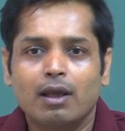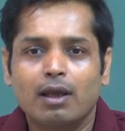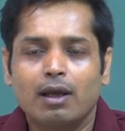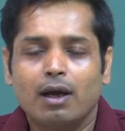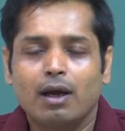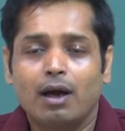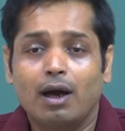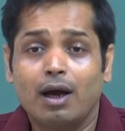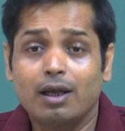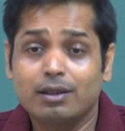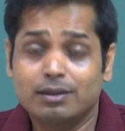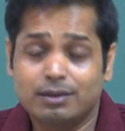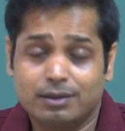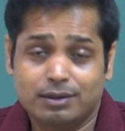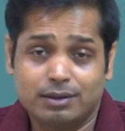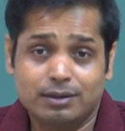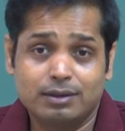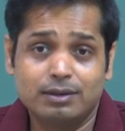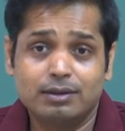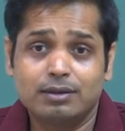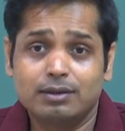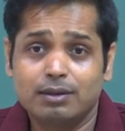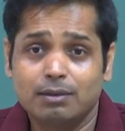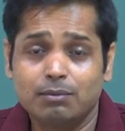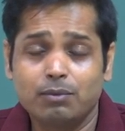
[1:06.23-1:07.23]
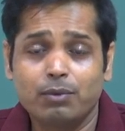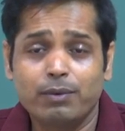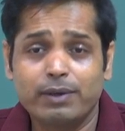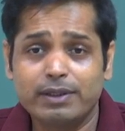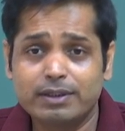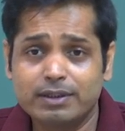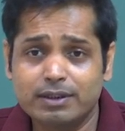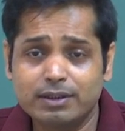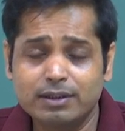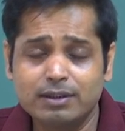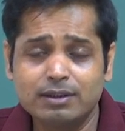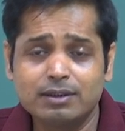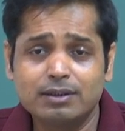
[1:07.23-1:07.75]
asks some
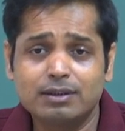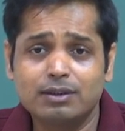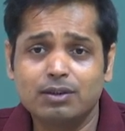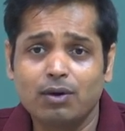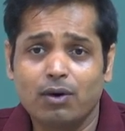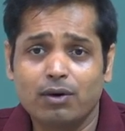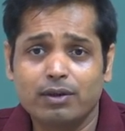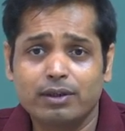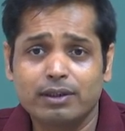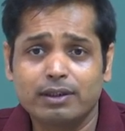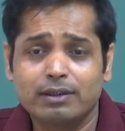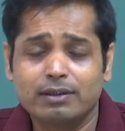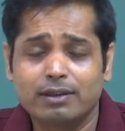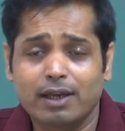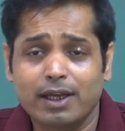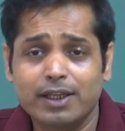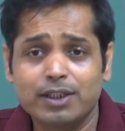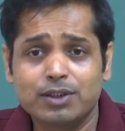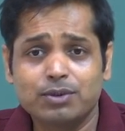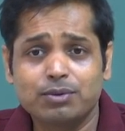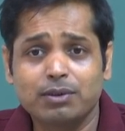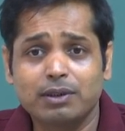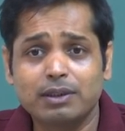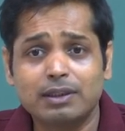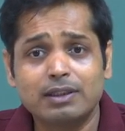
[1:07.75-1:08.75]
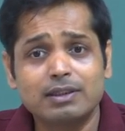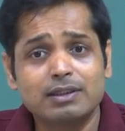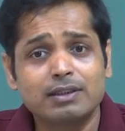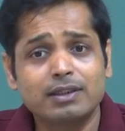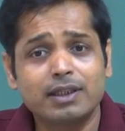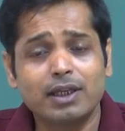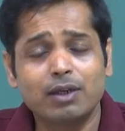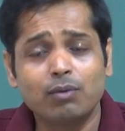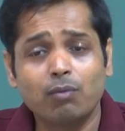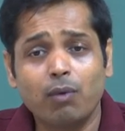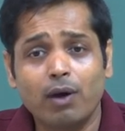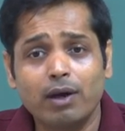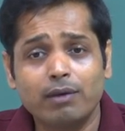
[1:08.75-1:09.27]
questions. Doctor tries to
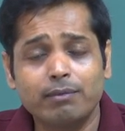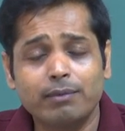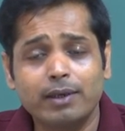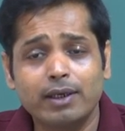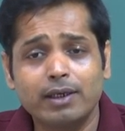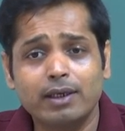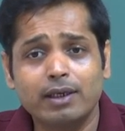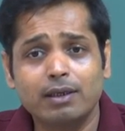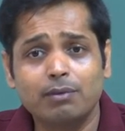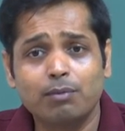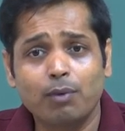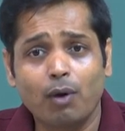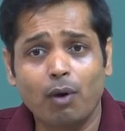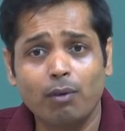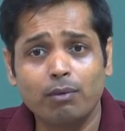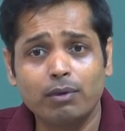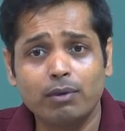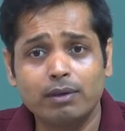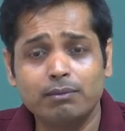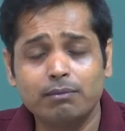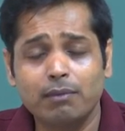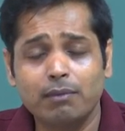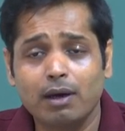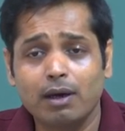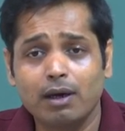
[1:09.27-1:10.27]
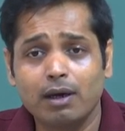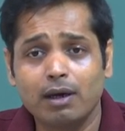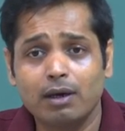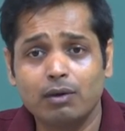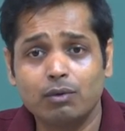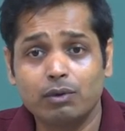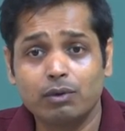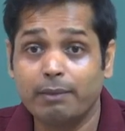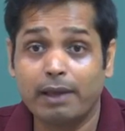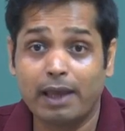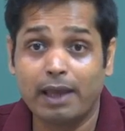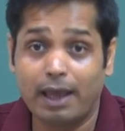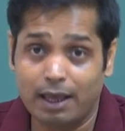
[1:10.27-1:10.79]
understand what medical problem
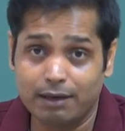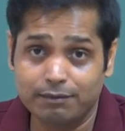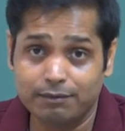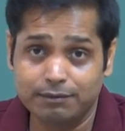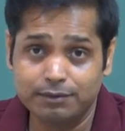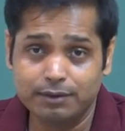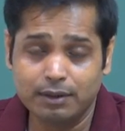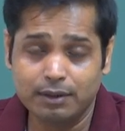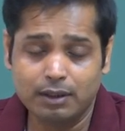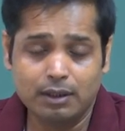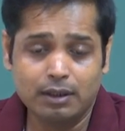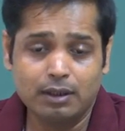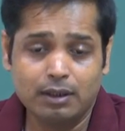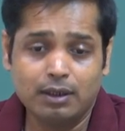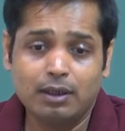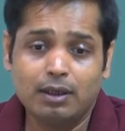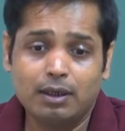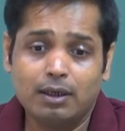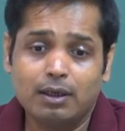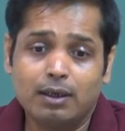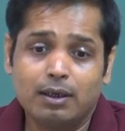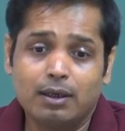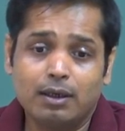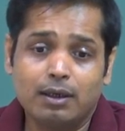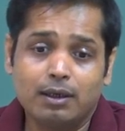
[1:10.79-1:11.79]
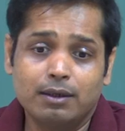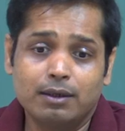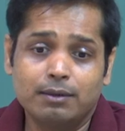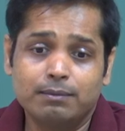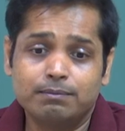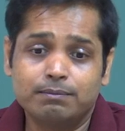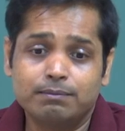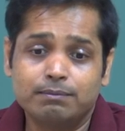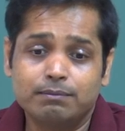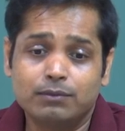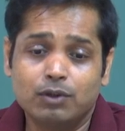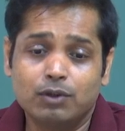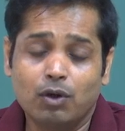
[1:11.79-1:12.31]
we may have.
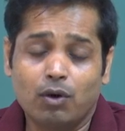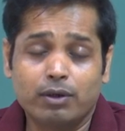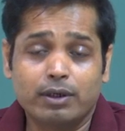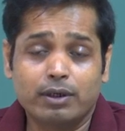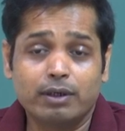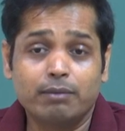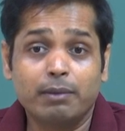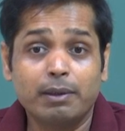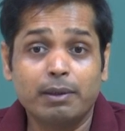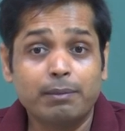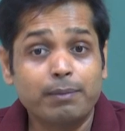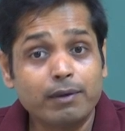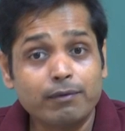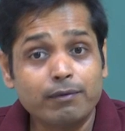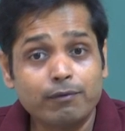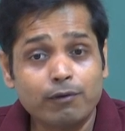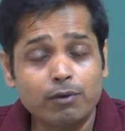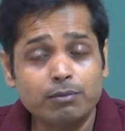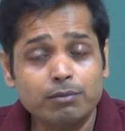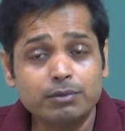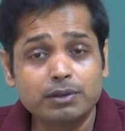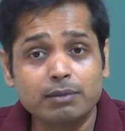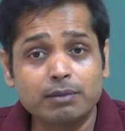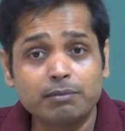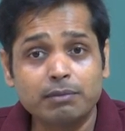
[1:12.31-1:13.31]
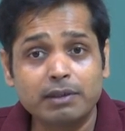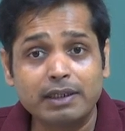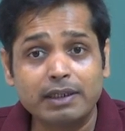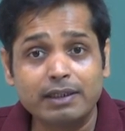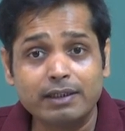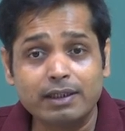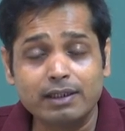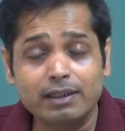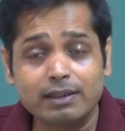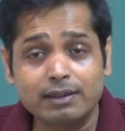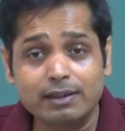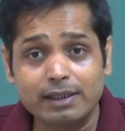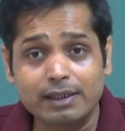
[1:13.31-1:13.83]
Doctor may perform some
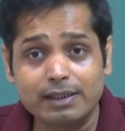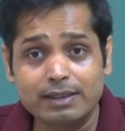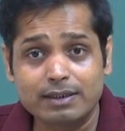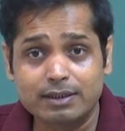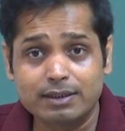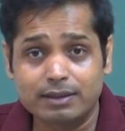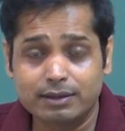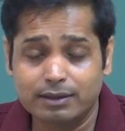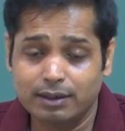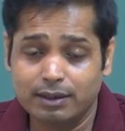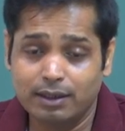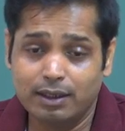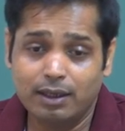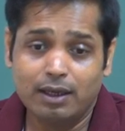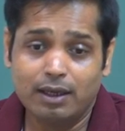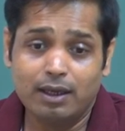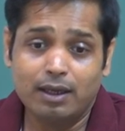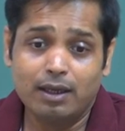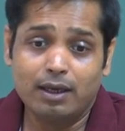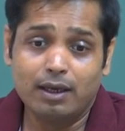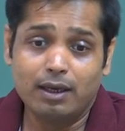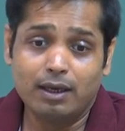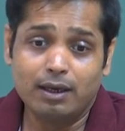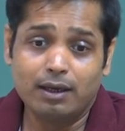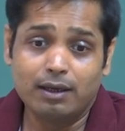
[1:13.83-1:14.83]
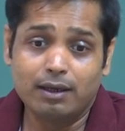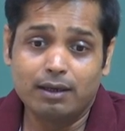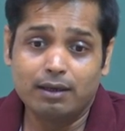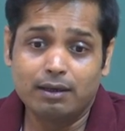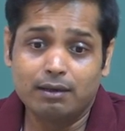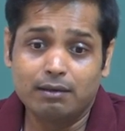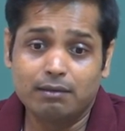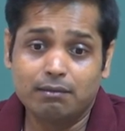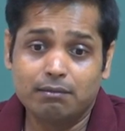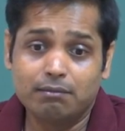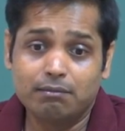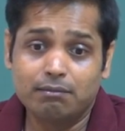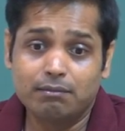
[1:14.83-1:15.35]
clinical test.
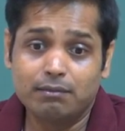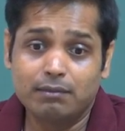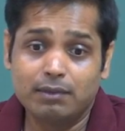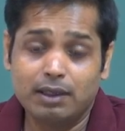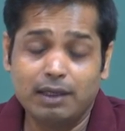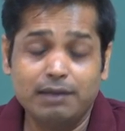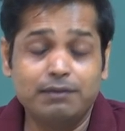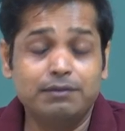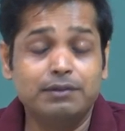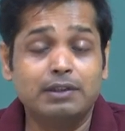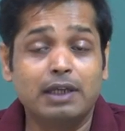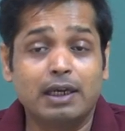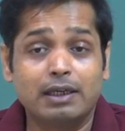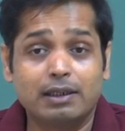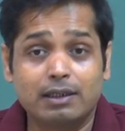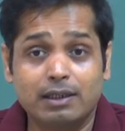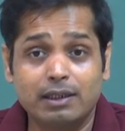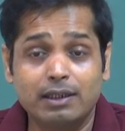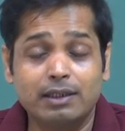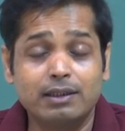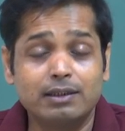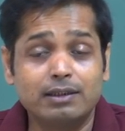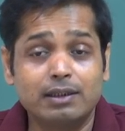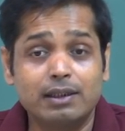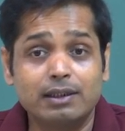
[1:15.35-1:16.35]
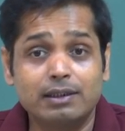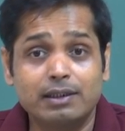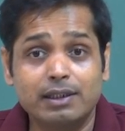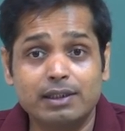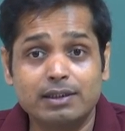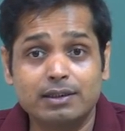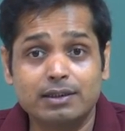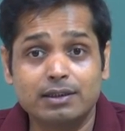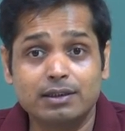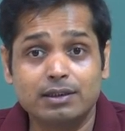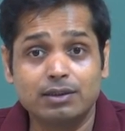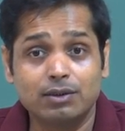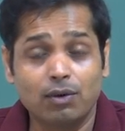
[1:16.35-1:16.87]
If that clinical
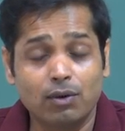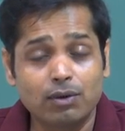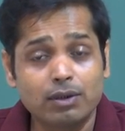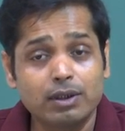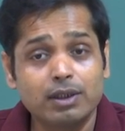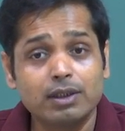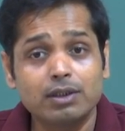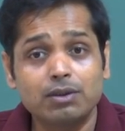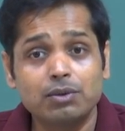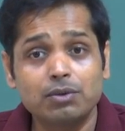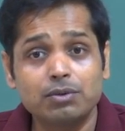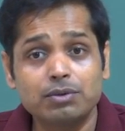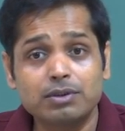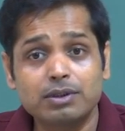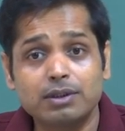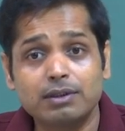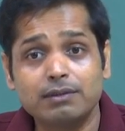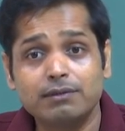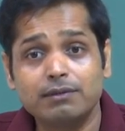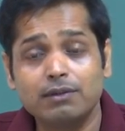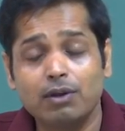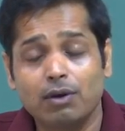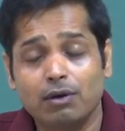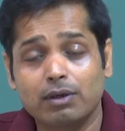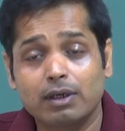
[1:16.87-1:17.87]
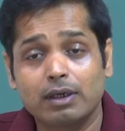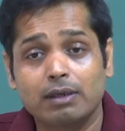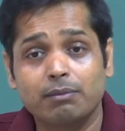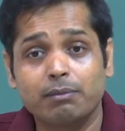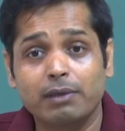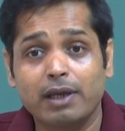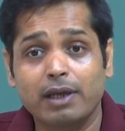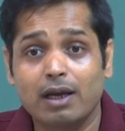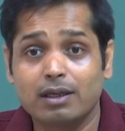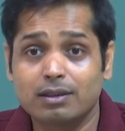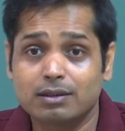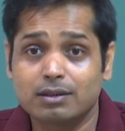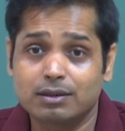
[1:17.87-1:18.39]
test is not conclusive, doctor may
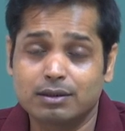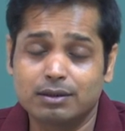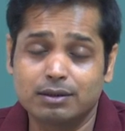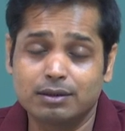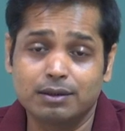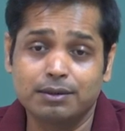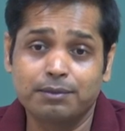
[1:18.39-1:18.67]
ask